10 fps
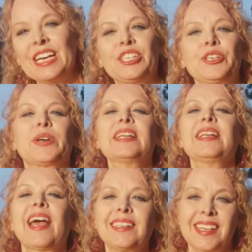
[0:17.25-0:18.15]
to
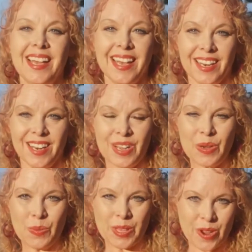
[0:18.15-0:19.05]
connect in
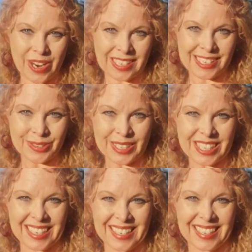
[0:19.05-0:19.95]
with your
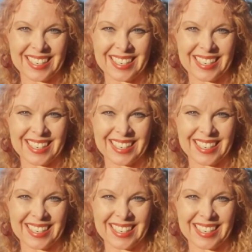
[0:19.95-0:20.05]
intuition.